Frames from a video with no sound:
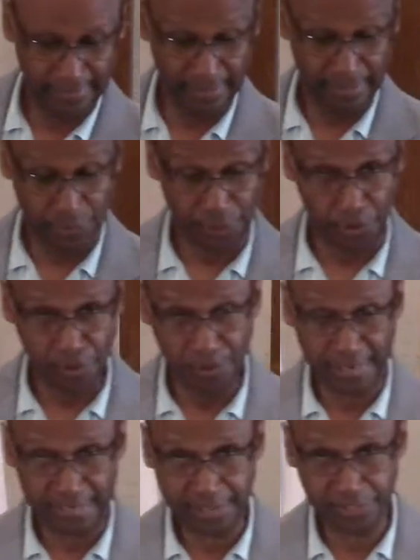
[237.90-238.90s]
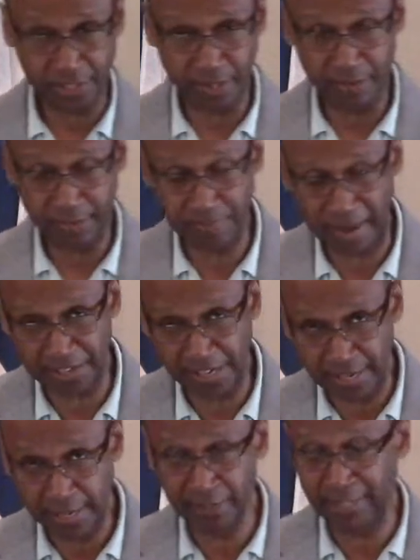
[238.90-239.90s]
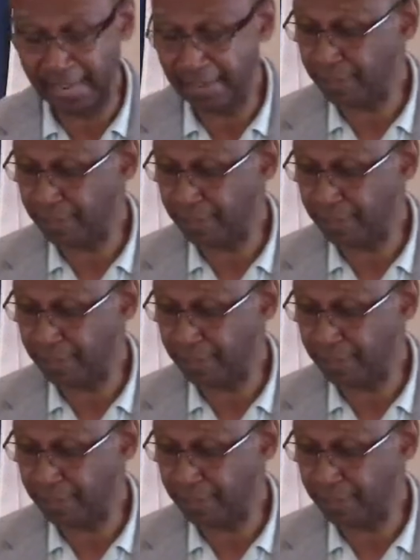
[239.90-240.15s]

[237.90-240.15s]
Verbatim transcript: So I guess it's about a year later,